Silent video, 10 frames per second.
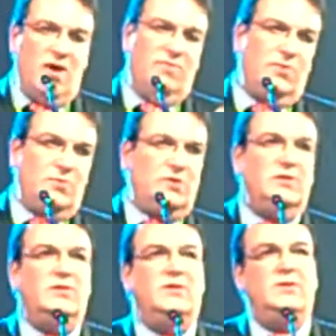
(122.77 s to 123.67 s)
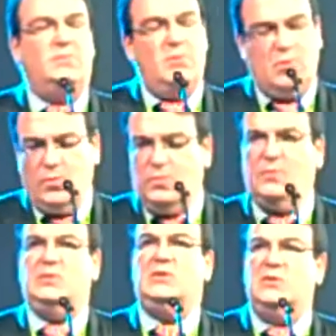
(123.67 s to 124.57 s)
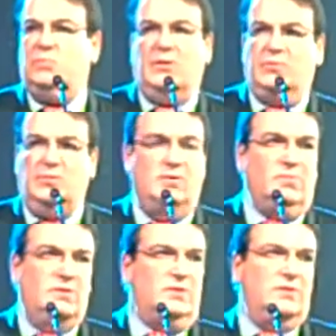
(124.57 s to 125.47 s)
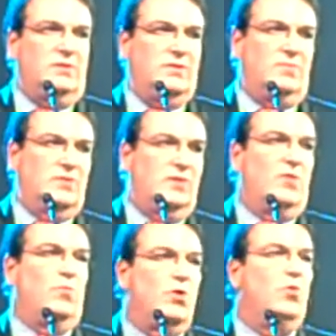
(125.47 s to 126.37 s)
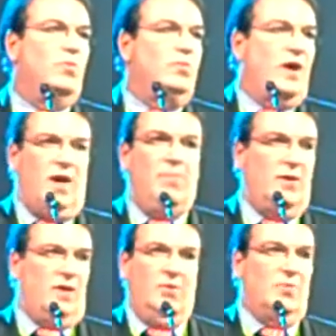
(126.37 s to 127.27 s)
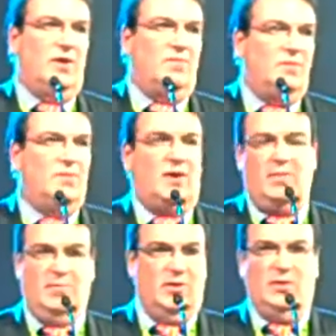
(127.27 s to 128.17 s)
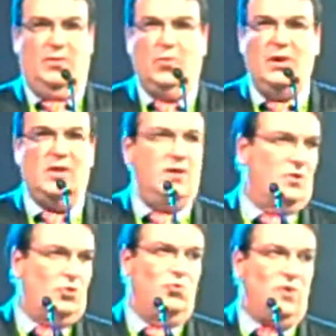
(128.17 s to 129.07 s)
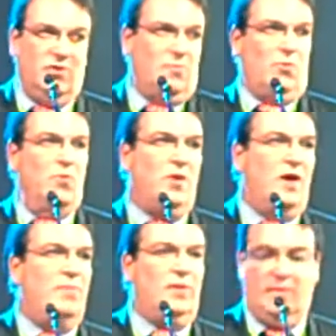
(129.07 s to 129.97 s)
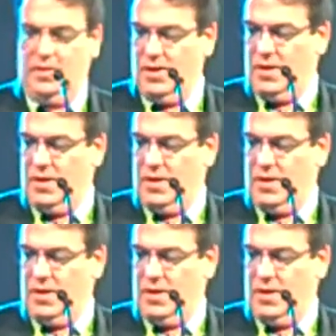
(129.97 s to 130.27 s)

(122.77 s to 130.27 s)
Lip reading: will have the resistance, people will resist, but you see, but this is something that will happen anyway. I mean, it can be 1 year, 2 years, but will happen.